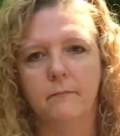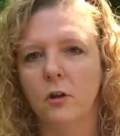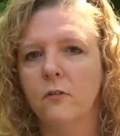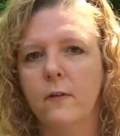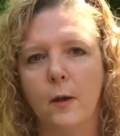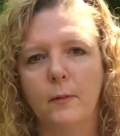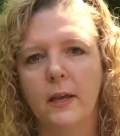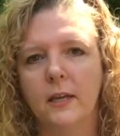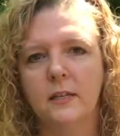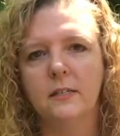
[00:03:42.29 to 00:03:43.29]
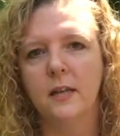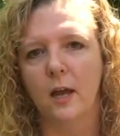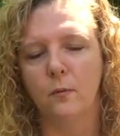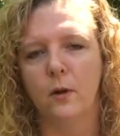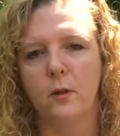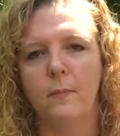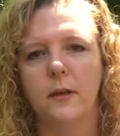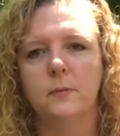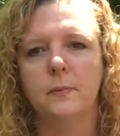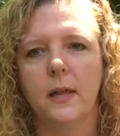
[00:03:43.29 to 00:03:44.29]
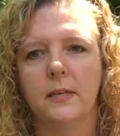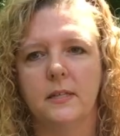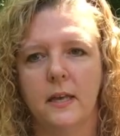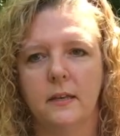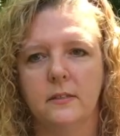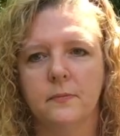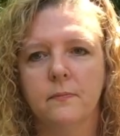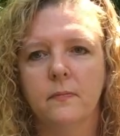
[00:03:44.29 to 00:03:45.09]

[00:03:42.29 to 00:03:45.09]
your family can decide where the best place is.